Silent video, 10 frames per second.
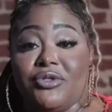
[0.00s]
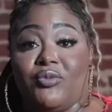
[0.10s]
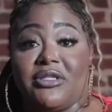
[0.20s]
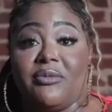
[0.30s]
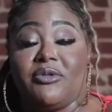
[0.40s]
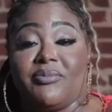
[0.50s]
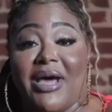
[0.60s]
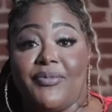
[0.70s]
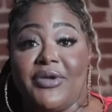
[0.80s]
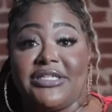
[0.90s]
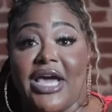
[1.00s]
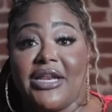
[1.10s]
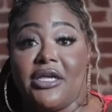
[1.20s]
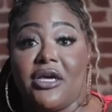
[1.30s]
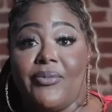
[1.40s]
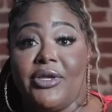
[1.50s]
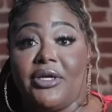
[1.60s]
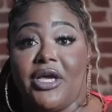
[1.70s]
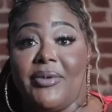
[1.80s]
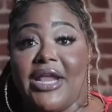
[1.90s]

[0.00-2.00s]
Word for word: was with was about to be attacked at the comedy club,